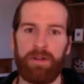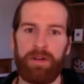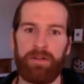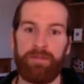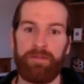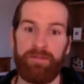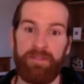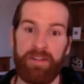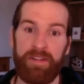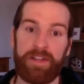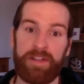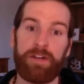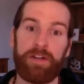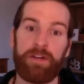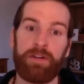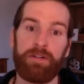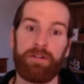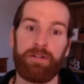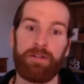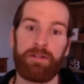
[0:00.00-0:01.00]

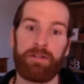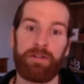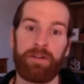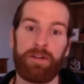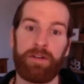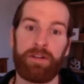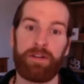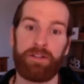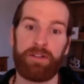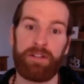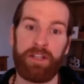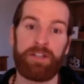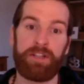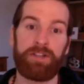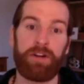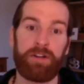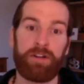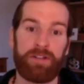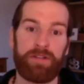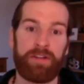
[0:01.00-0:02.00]
physical
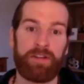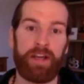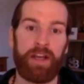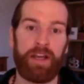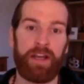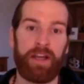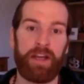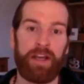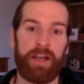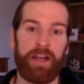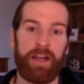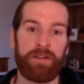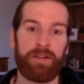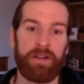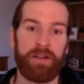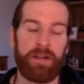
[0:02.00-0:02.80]
detoxification.